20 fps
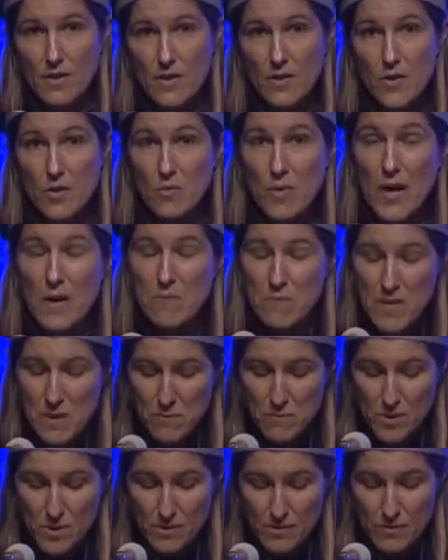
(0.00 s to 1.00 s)
the right
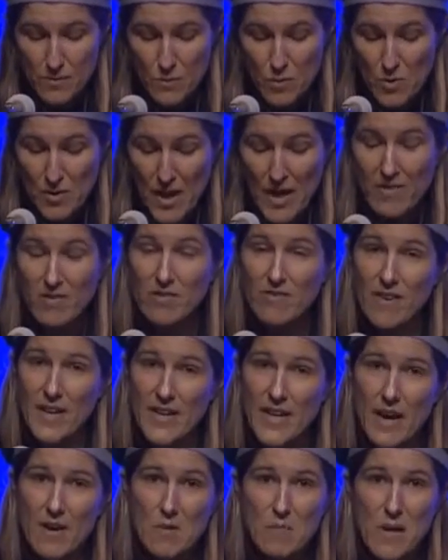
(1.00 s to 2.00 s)
people won't ever find
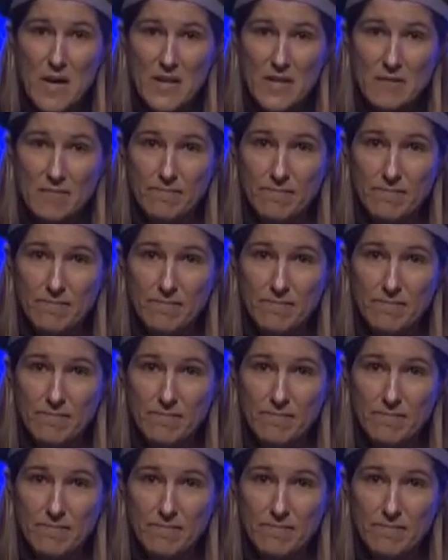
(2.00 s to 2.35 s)
out about it.